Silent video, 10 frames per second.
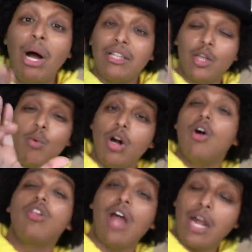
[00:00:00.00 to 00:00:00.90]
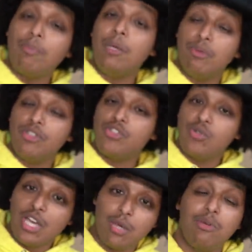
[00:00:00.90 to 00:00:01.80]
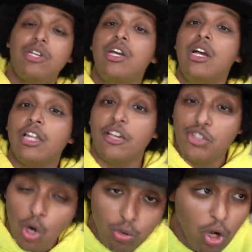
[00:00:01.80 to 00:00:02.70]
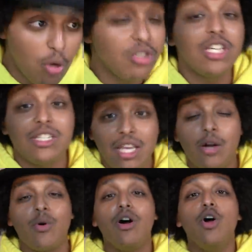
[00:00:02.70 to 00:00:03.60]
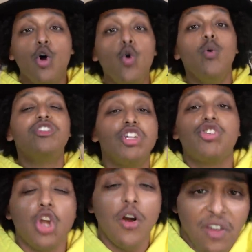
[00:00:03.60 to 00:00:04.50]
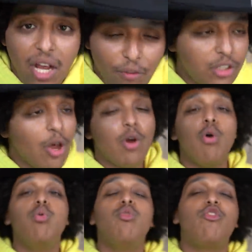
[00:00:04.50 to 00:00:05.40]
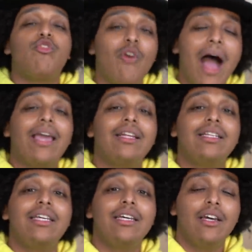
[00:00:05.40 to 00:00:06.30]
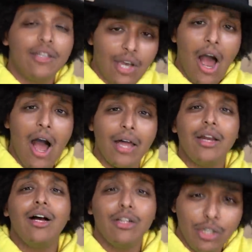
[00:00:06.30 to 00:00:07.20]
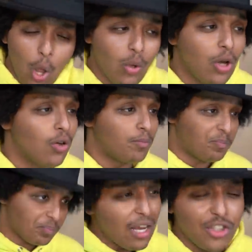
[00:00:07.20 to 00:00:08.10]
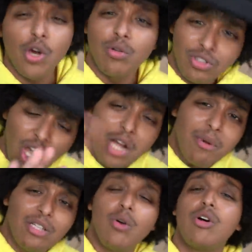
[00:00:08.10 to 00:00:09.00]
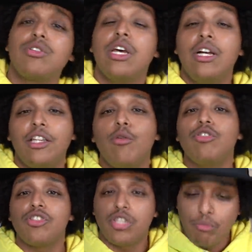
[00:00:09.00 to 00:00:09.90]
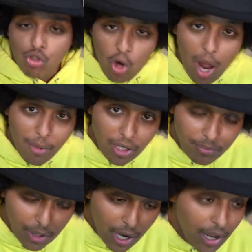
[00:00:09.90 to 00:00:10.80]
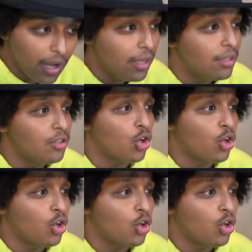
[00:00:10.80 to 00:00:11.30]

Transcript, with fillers: But there were a lot of people in the 2K community, like Joe Knows, etc., who were deserving of a logo, who finally got a logo. So talking about logos, there was some drama.